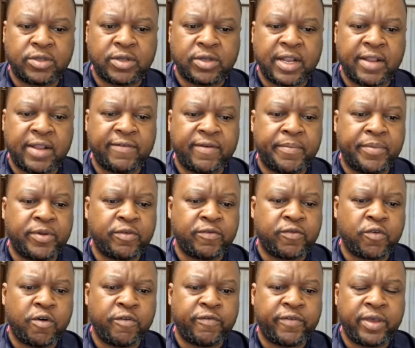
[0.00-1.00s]
you can have a bit
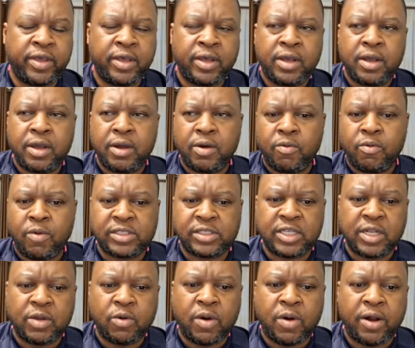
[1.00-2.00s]
of coffee
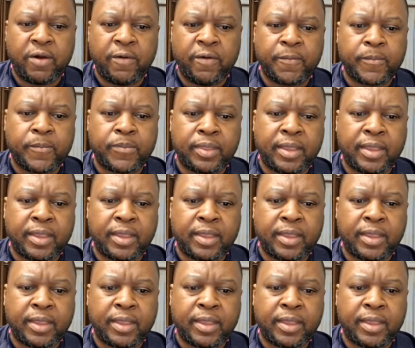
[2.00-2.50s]
once in a while.